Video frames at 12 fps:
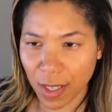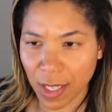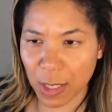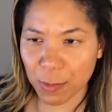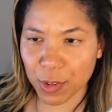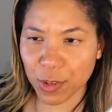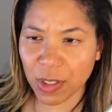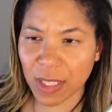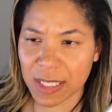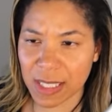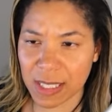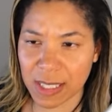And we're
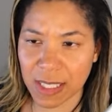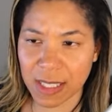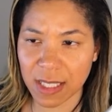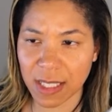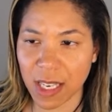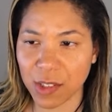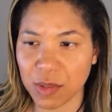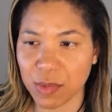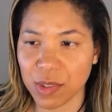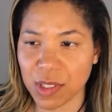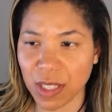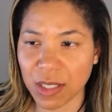utilizing CSS attribute
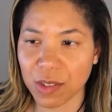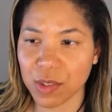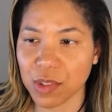selectors